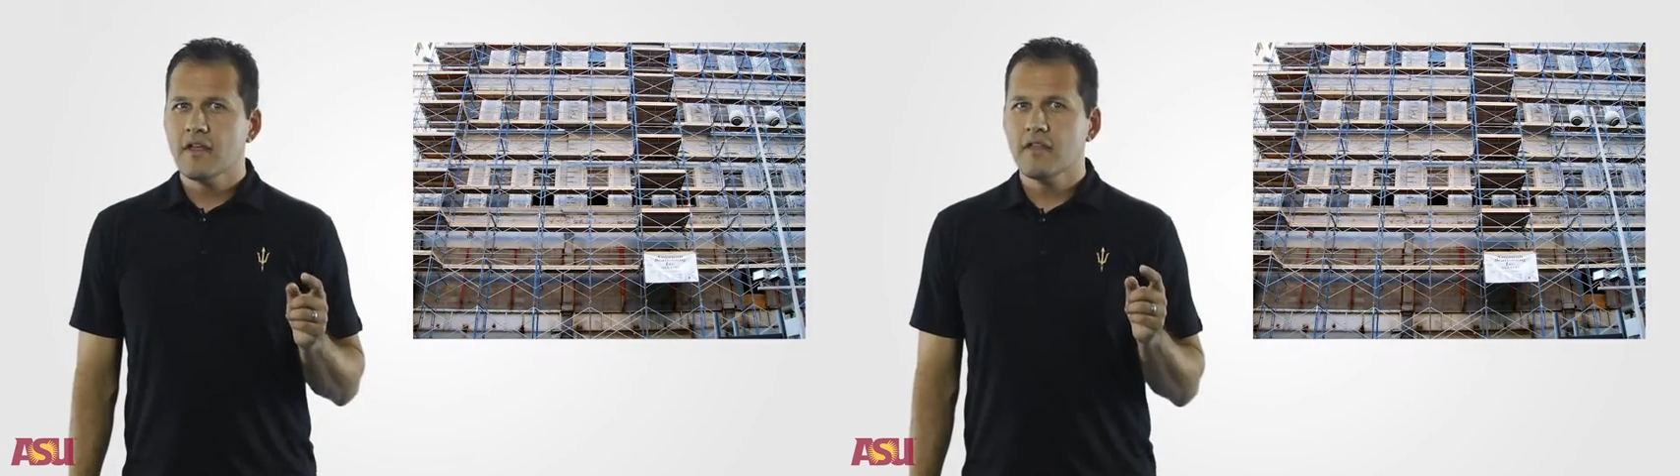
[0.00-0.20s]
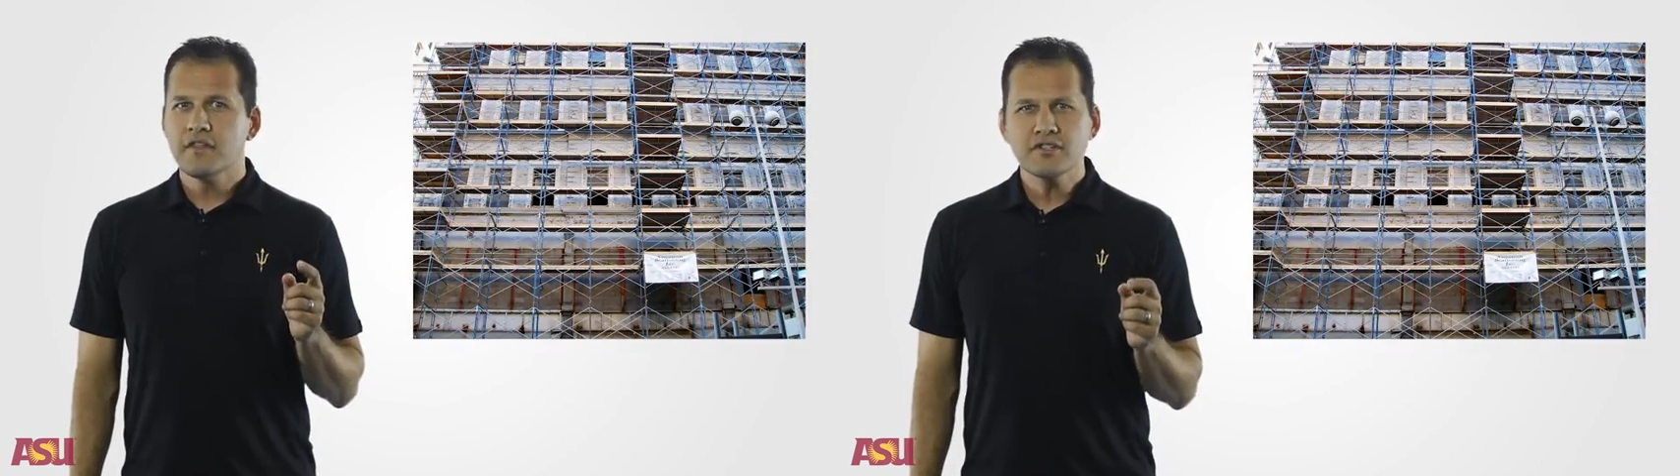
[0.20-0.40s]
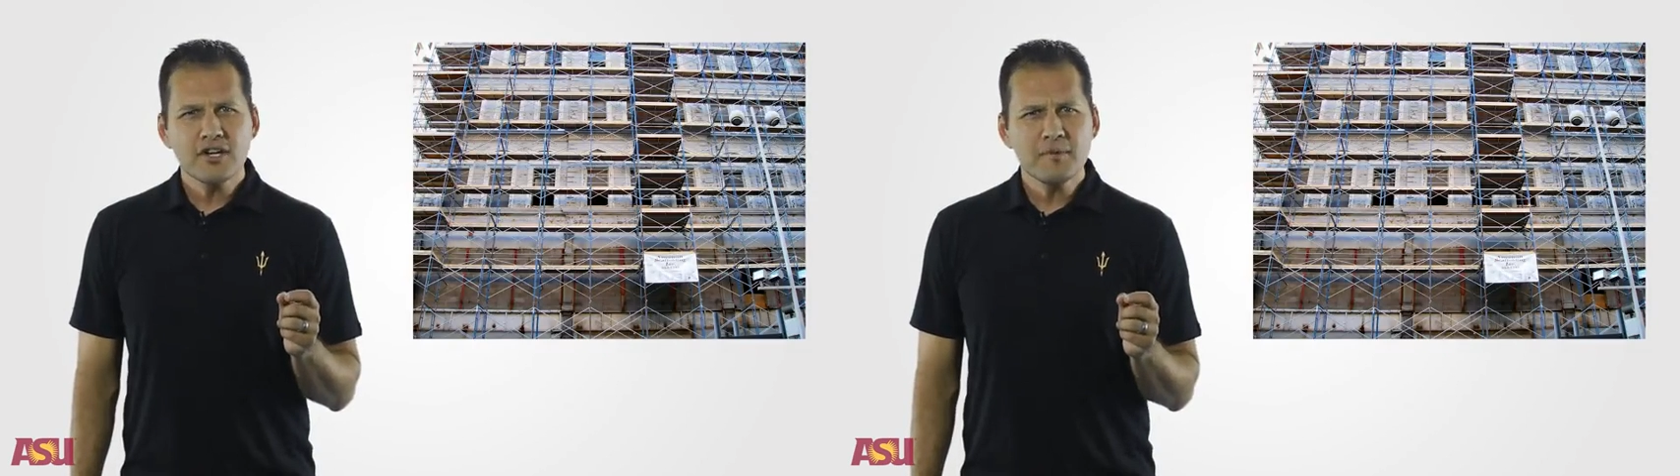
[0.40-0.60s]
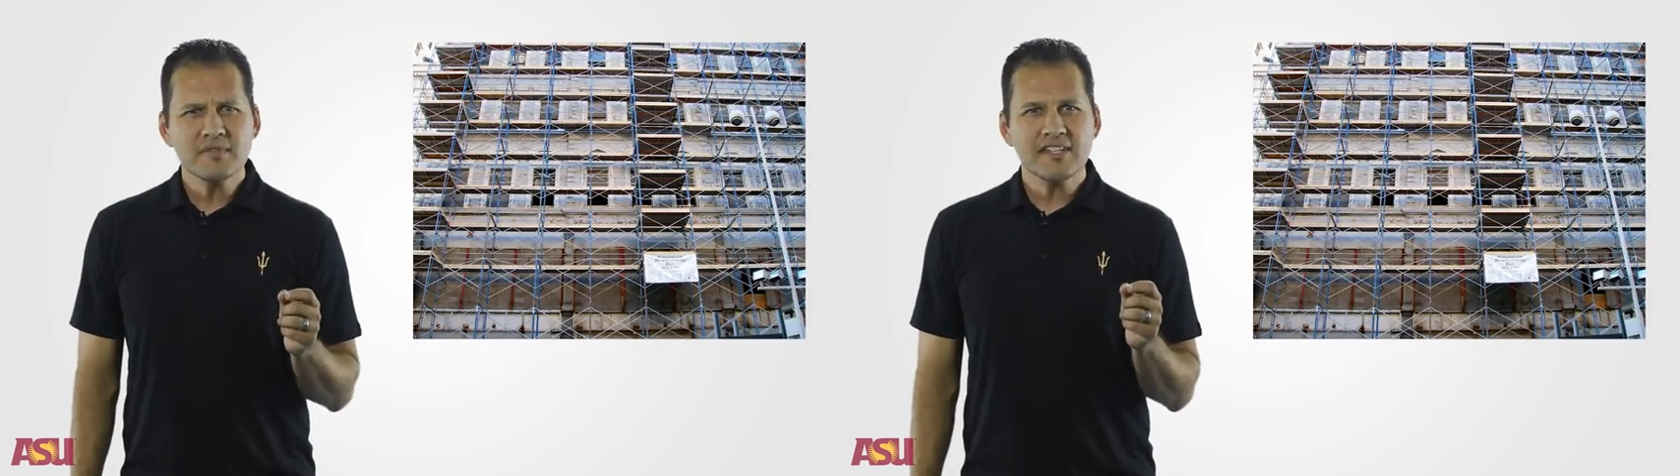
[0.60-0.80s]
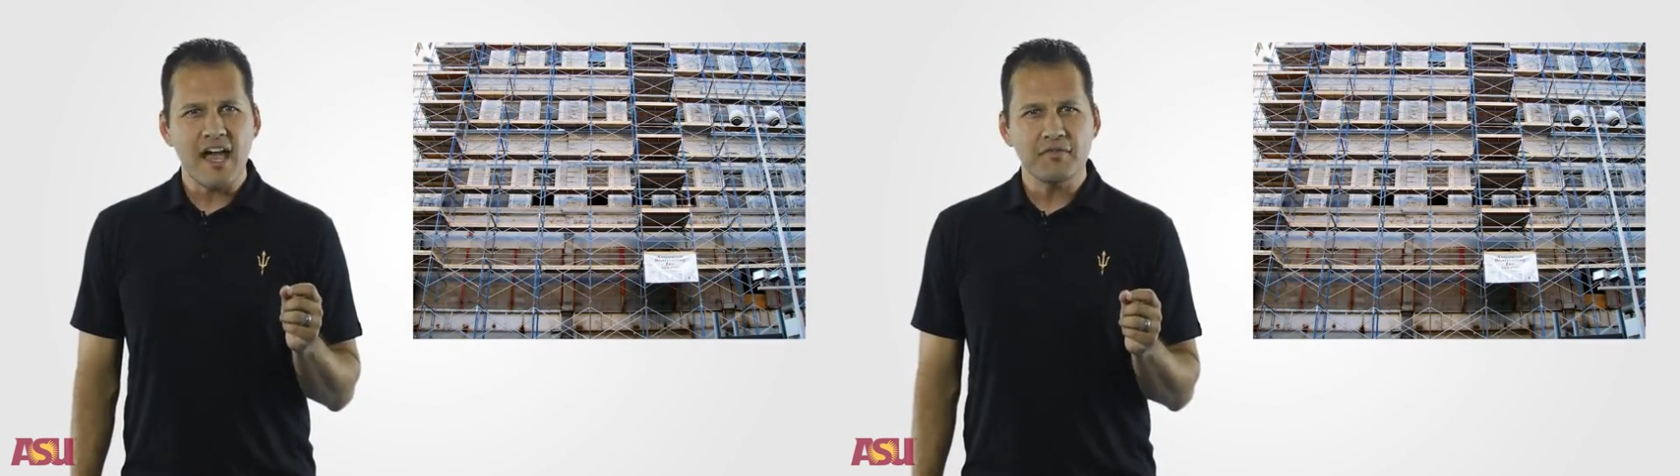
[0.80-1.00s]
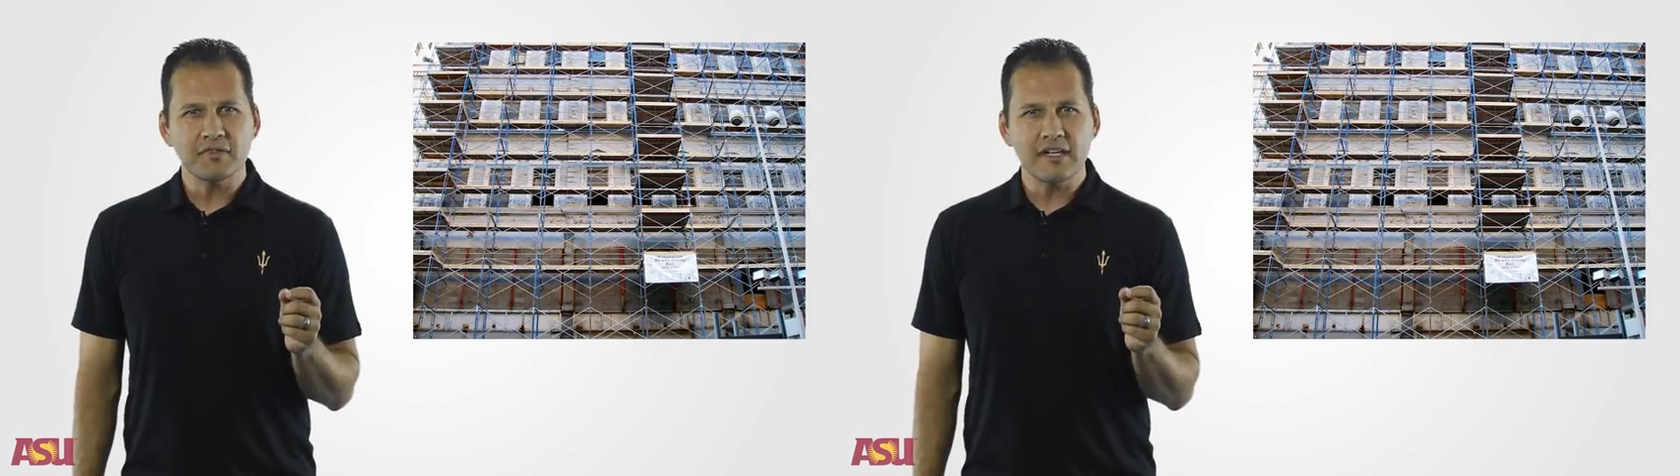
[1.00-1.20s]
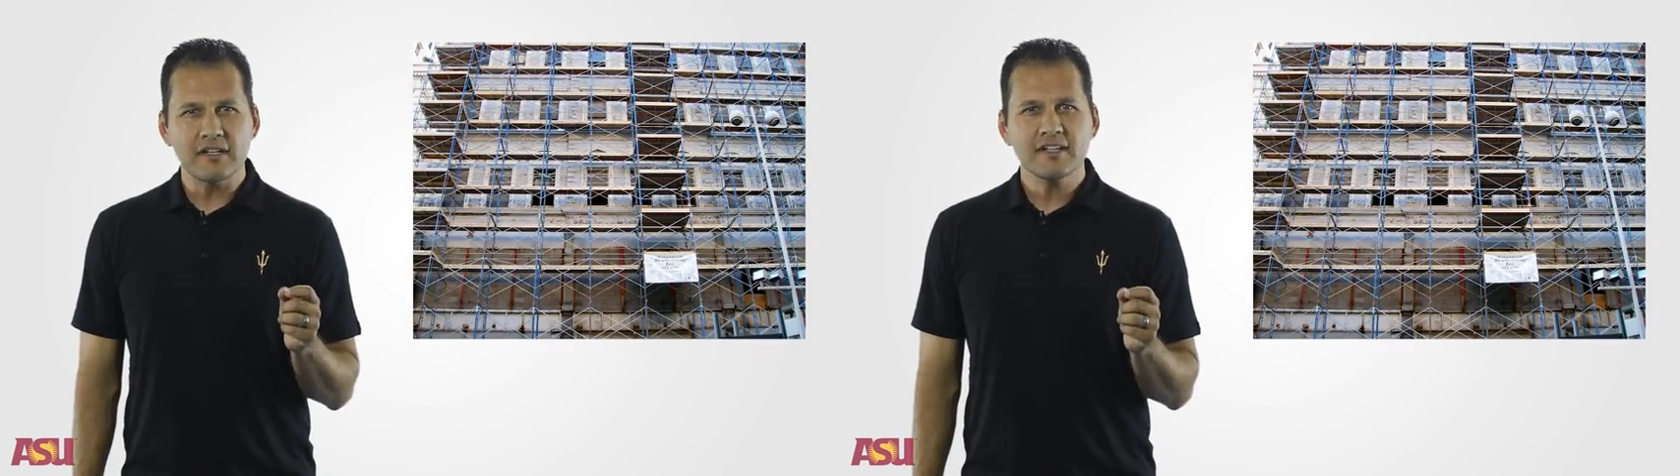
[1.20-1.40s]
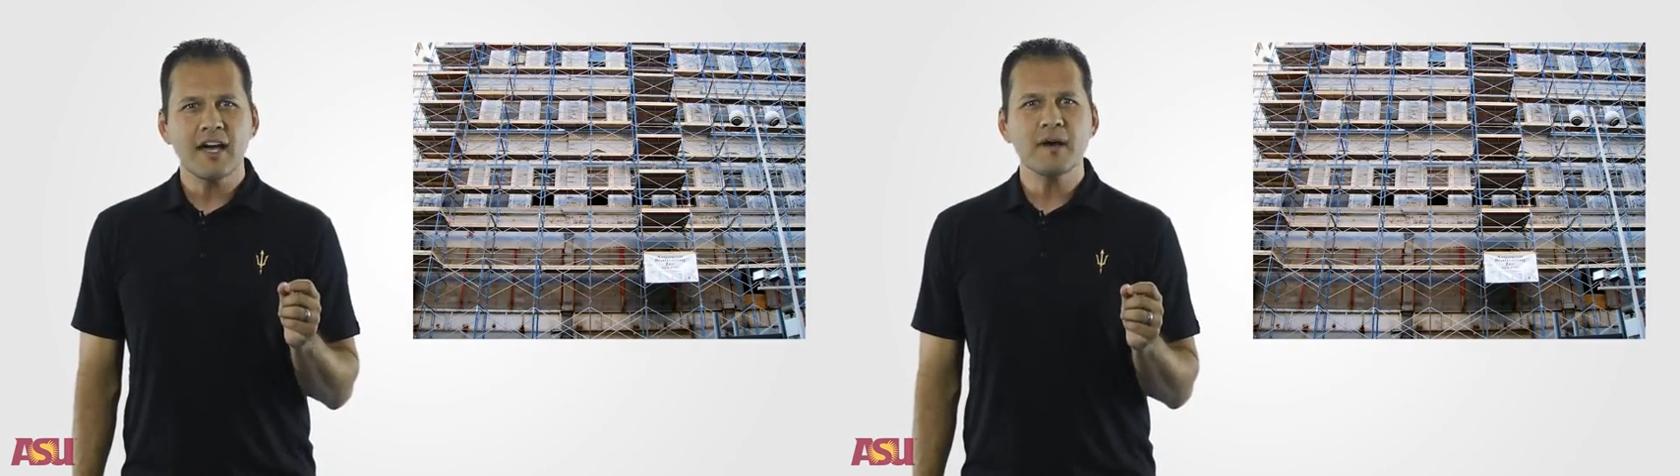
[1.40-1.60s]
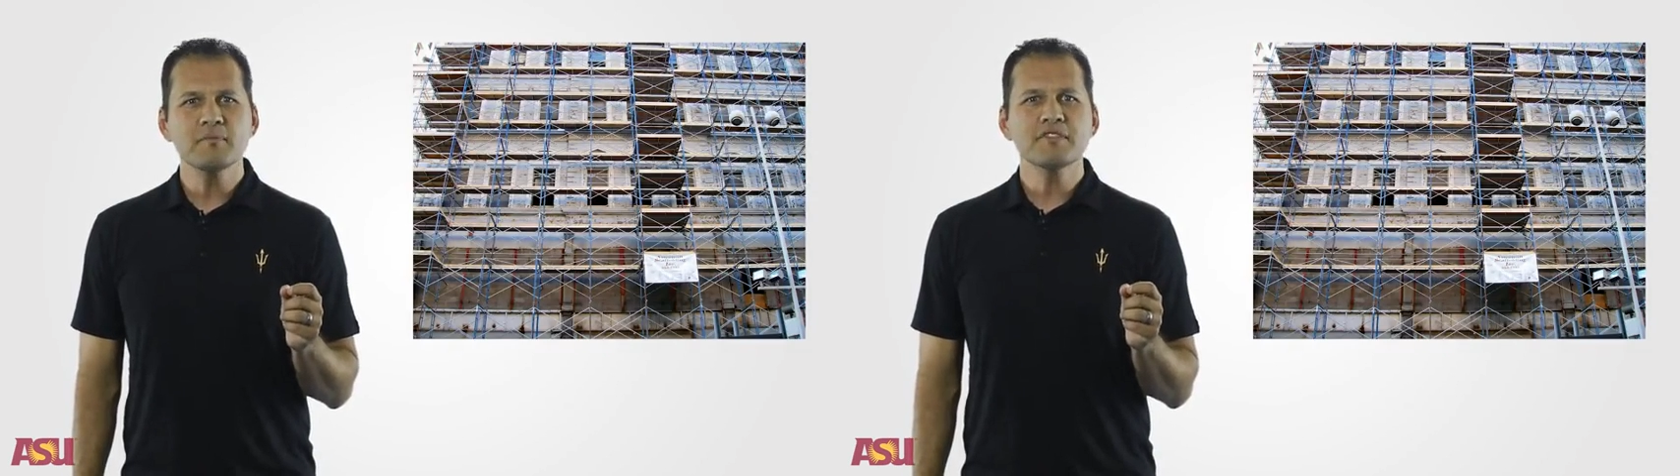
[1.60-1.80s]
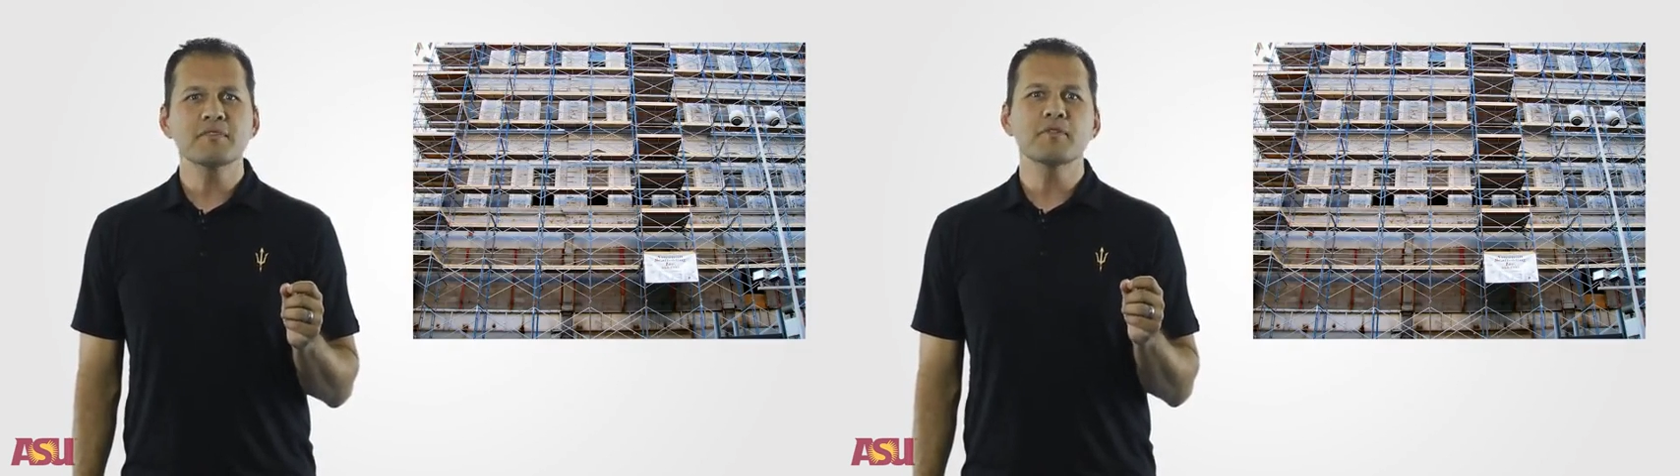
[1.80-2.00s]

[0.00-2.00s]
The term scaffolding comes from